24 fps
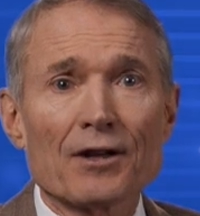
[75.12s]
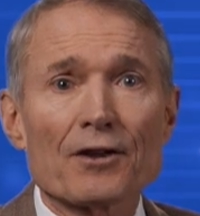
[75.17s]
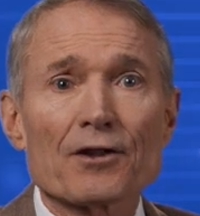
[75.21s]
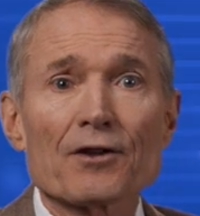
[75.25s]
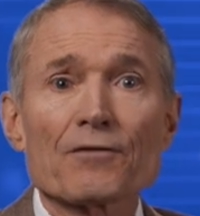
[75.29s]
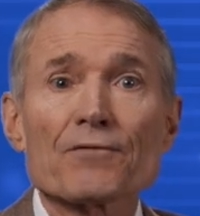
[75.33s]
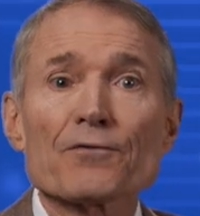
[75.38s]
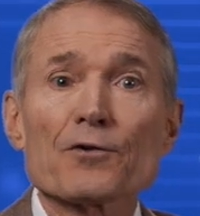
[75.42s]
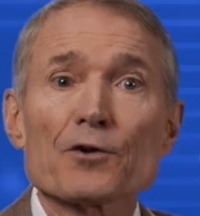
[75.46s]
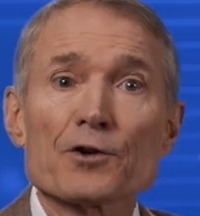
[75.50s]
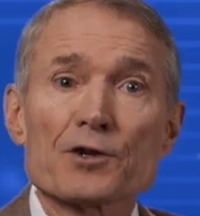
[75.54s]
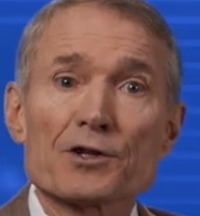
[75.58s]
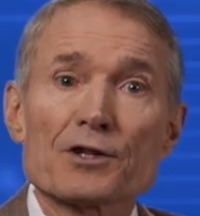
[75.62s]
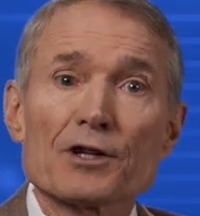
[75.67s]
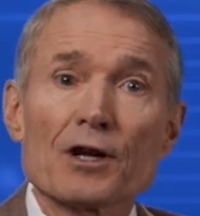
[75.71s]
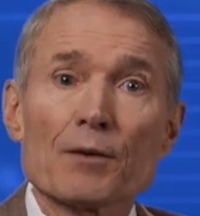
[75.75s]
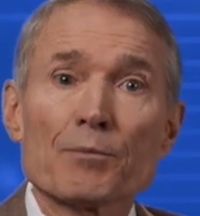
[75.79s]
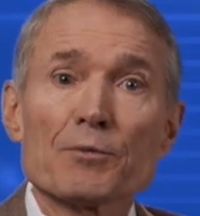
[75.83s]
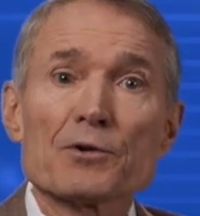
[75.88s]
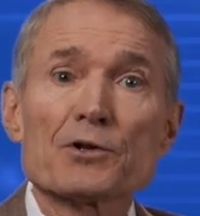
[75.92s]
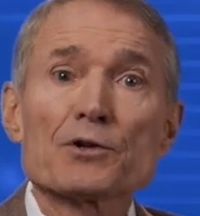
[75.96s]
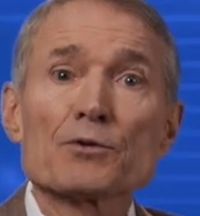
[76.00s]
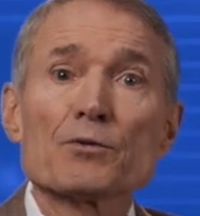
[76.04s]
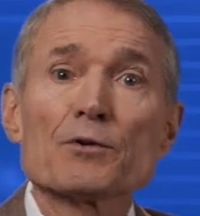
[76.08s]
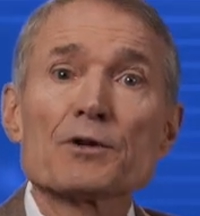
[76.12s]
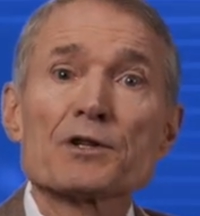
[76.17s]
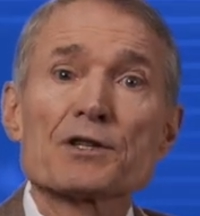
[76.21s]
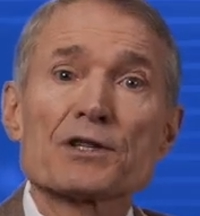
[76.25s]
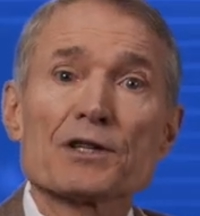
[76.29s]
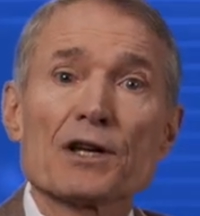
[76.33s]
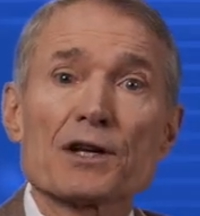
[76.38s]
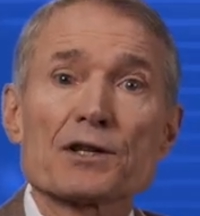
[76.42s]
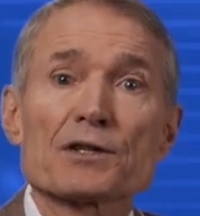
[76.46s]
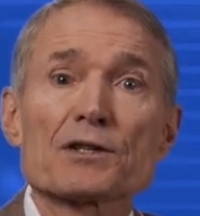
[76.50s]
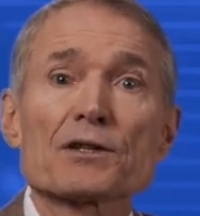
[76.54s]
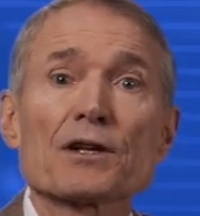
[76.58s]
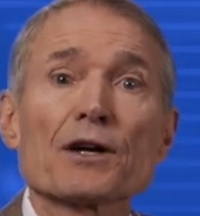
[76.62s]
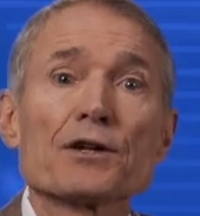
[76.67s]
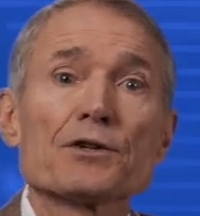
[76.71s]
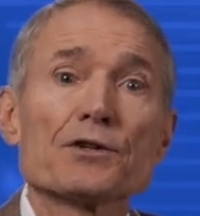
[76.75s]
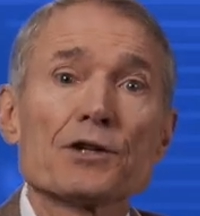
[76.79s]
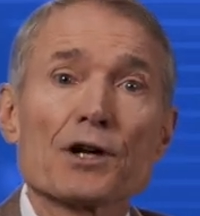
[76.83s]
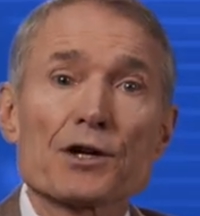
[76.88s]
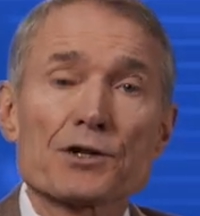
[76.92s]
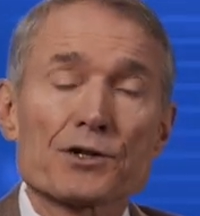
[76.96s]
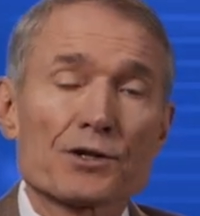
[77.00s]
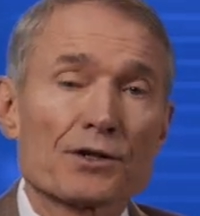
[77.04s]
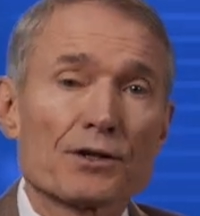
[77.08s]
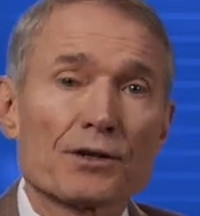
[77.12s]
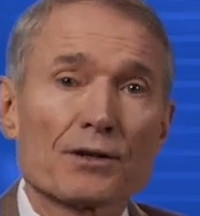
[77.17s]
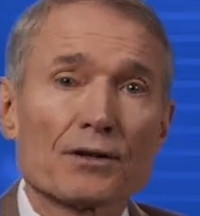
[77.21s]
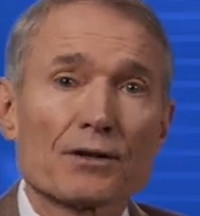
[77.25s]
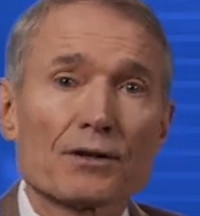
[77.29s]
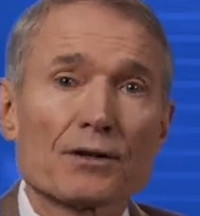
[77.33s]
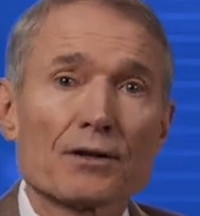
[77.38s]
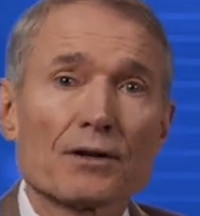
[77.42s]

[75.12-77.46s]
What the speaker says: The first step is to assess digestion.